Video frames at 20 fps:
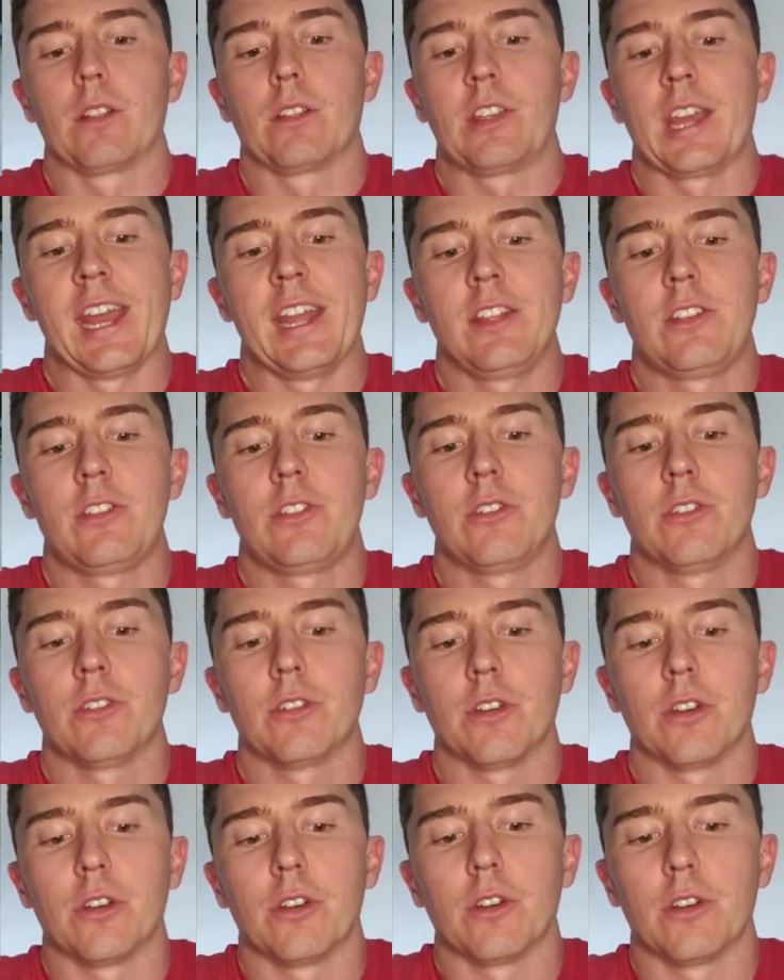tense
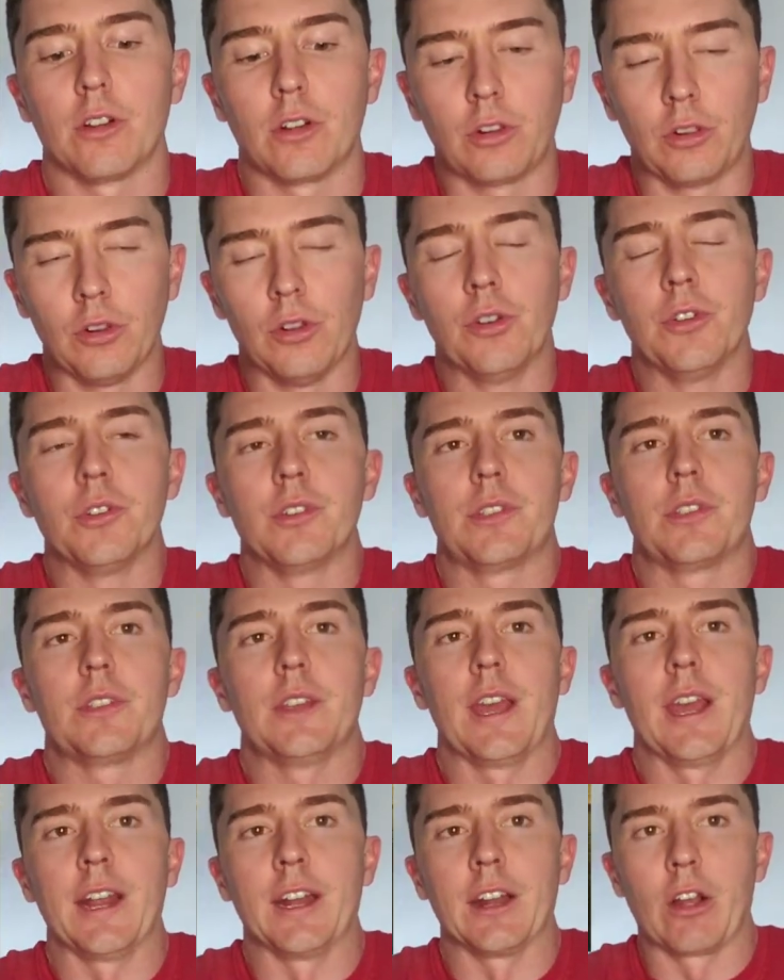your
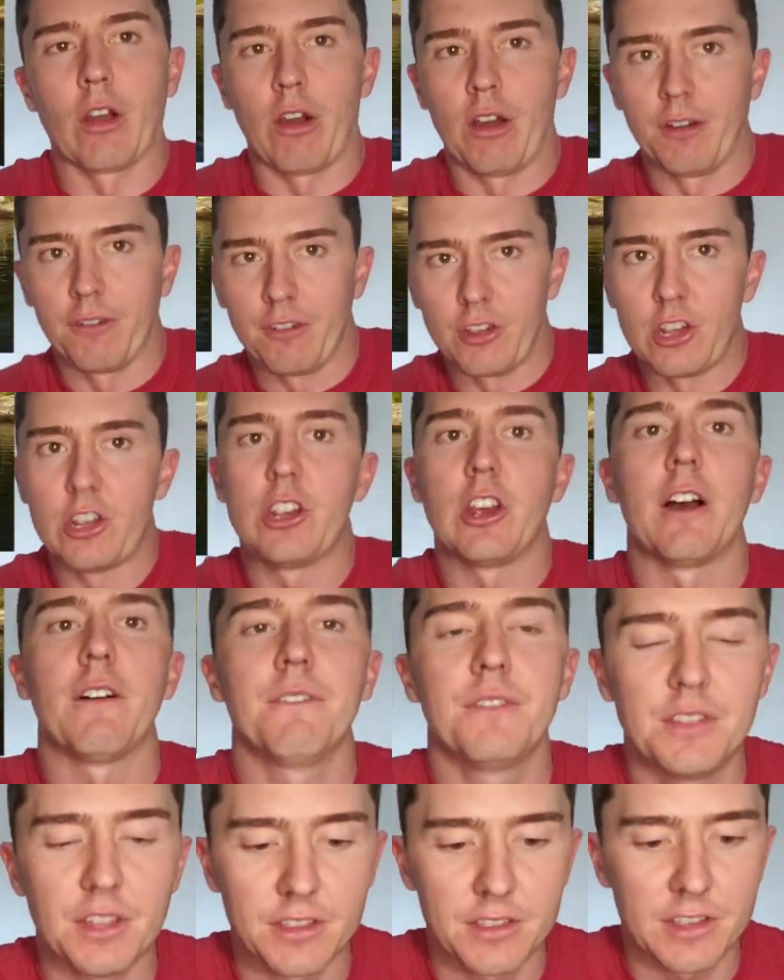glutes and kind of
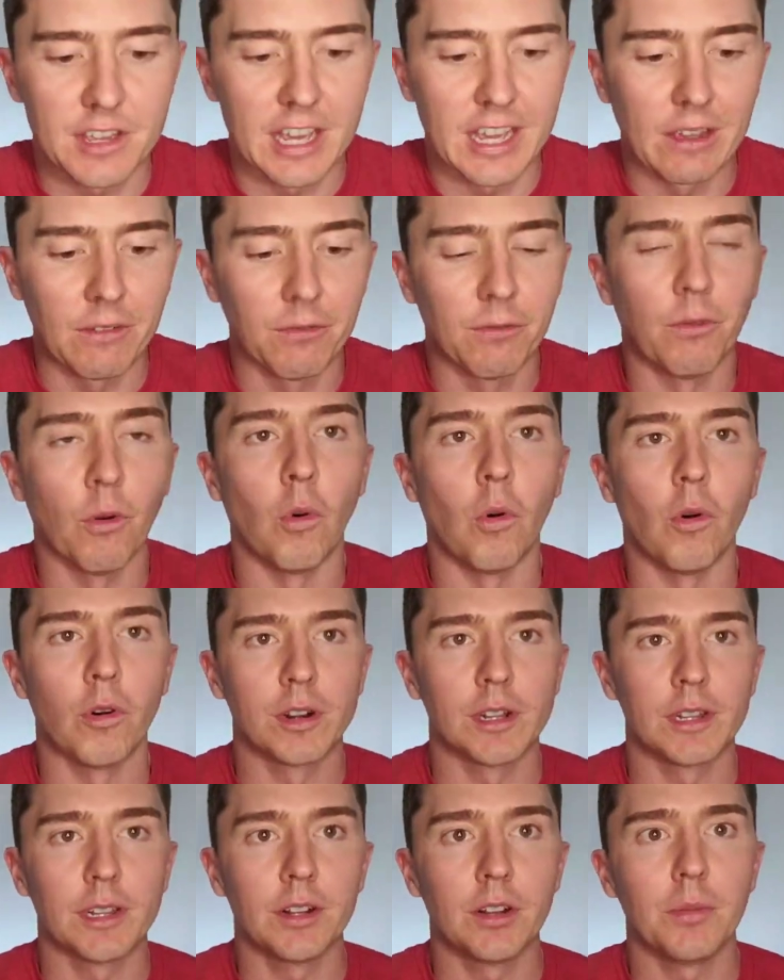shove the ski
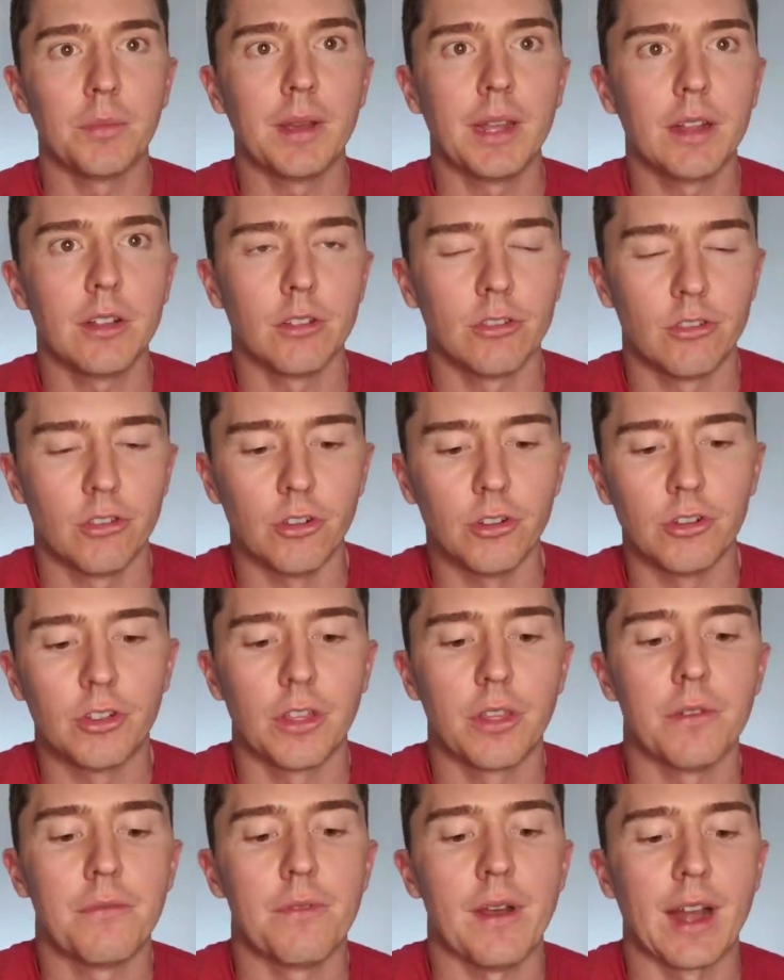forward a little bit due
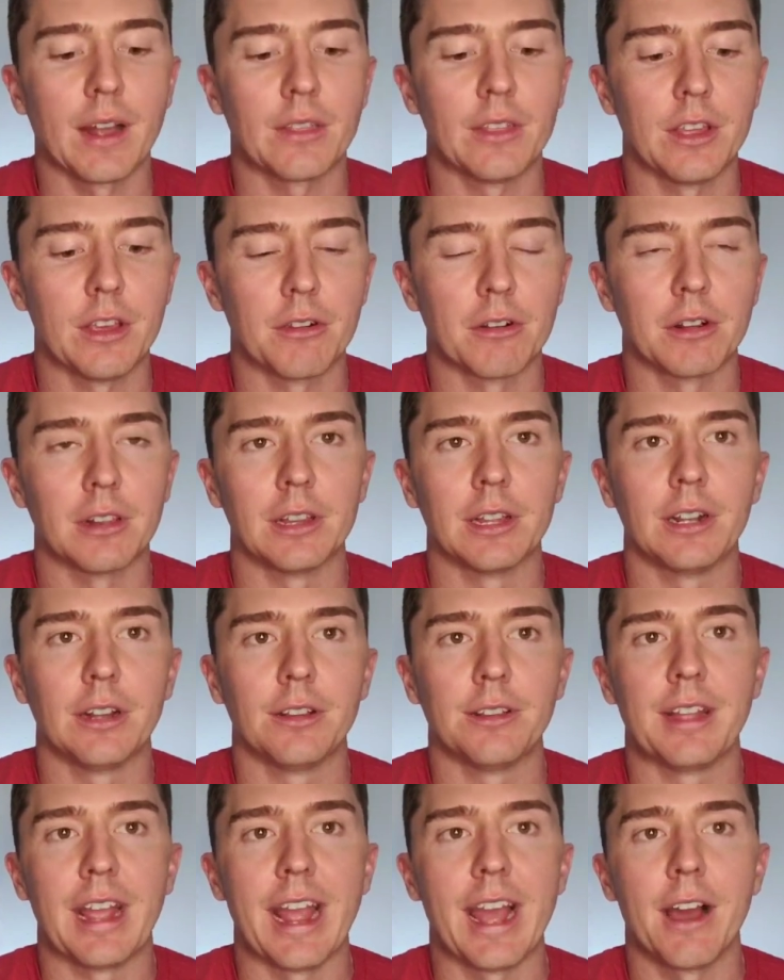to the fact that you're a
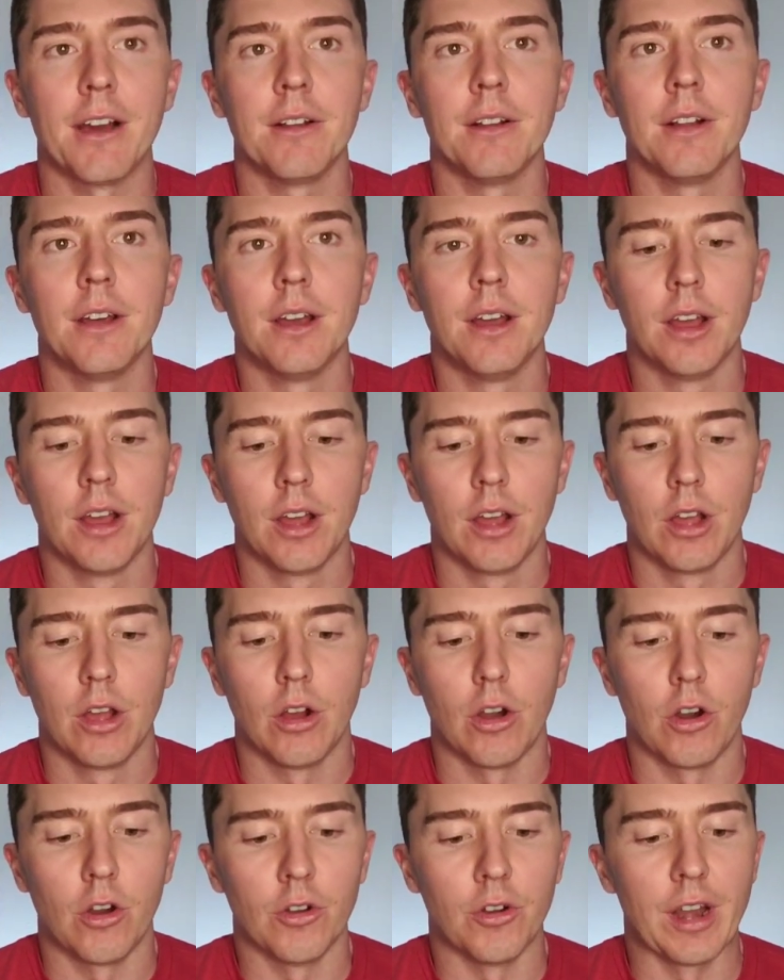little down
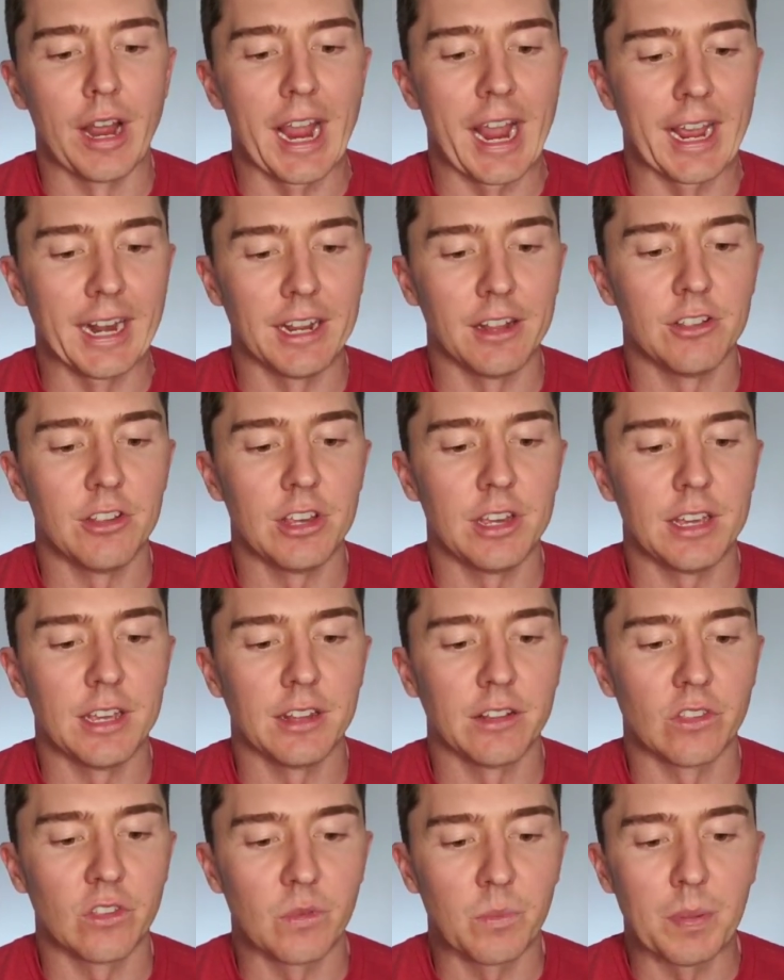on energy
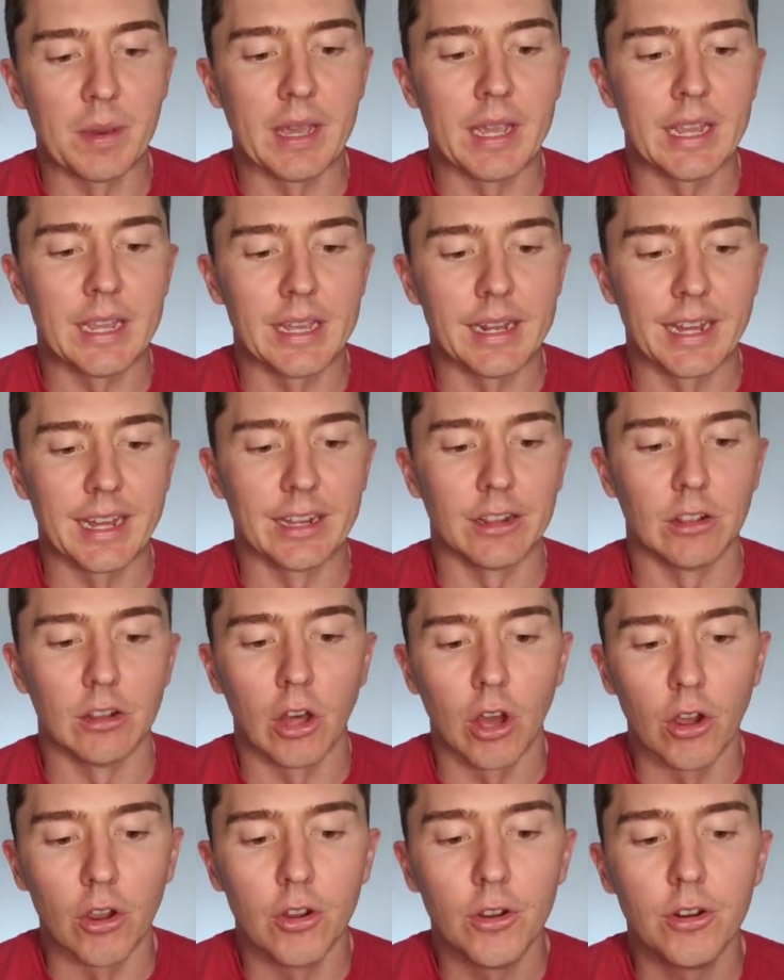and speed and
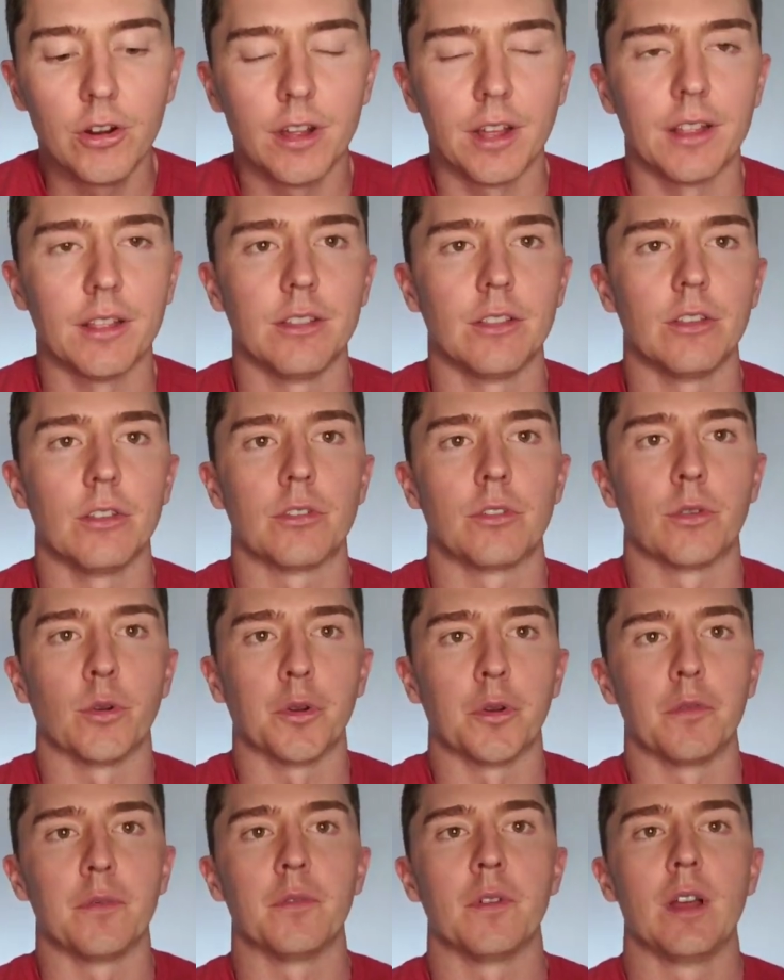load. And you're
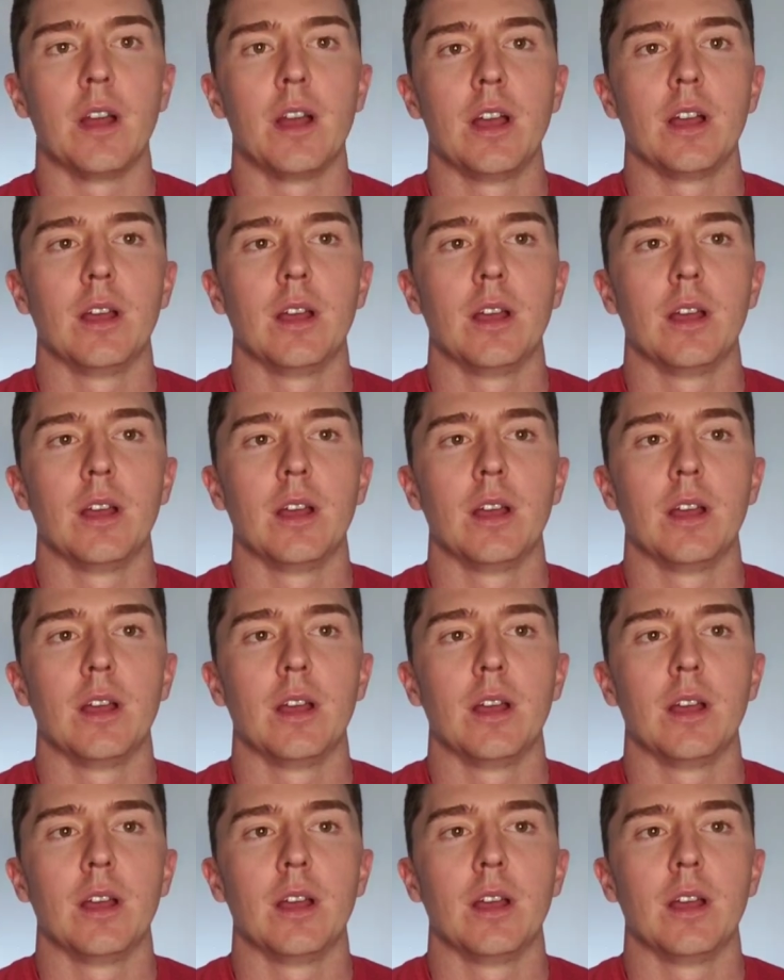sort of